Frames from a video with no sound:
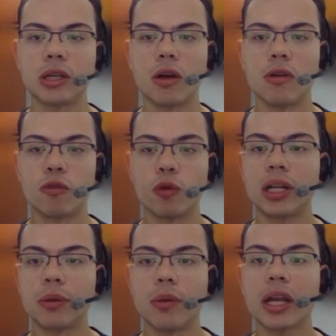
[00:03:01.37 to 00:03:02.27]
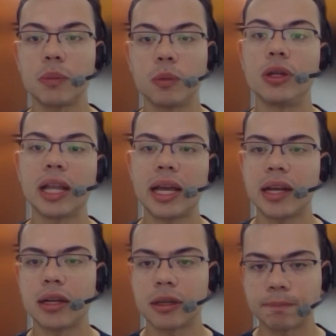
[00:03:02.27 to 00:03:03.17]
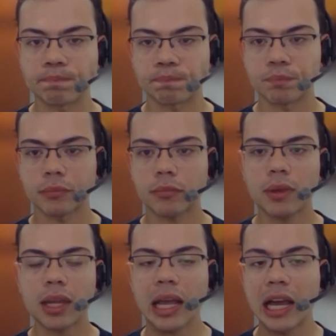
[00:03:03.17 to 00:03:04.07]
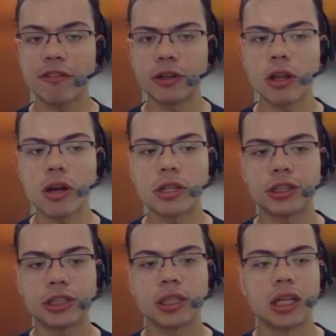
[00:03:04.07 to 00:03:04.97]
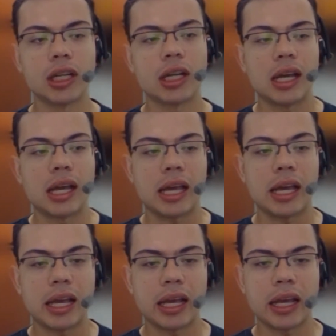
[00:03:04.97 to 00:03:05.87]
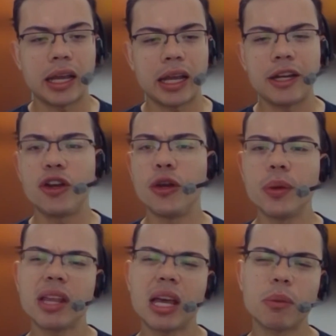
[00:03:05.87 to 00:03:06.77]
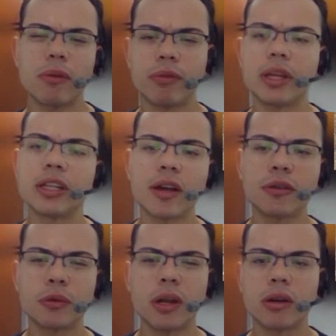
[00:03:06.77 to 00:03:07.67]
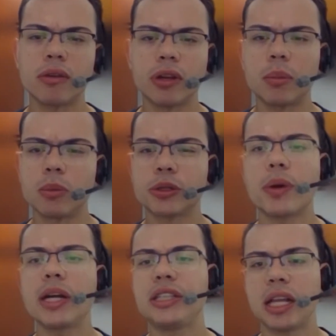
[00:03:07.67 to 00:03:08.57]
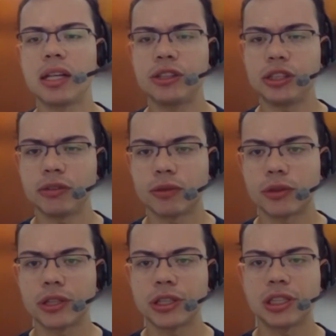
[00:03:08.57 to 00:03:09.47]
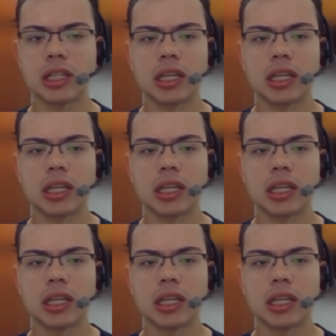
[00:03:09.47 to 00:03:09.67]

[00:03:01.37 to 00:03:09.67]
of where the rocket would land after launch. And doing that with the software already available was quite challenging for us.